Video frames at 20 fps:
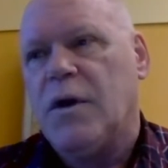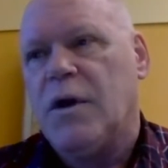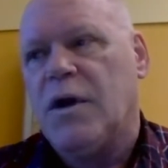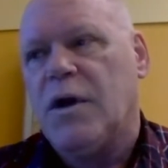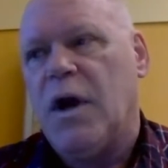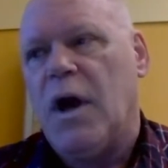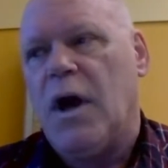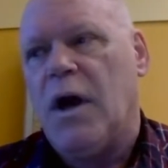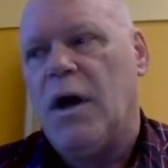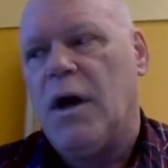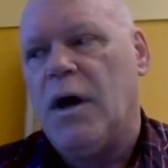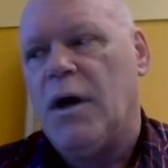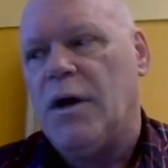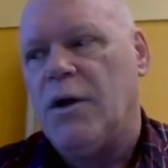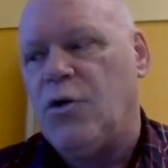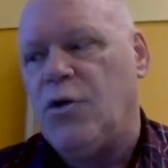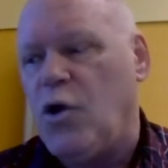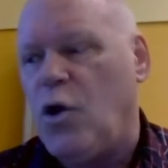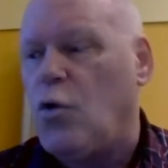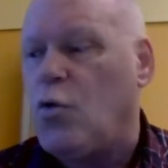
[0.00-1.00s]

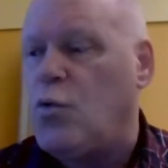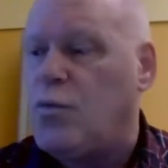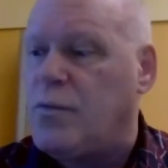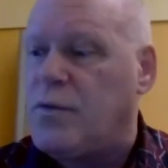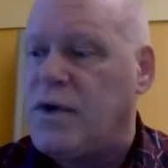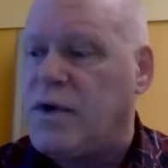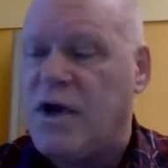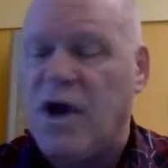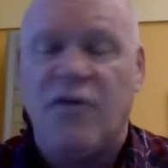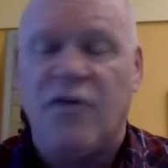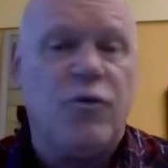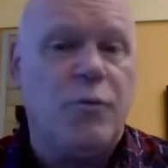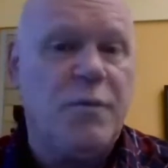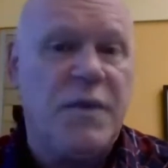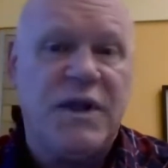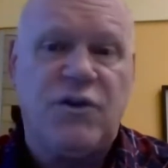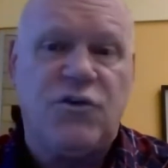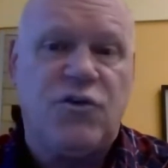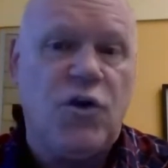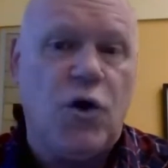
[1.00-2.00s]
no government,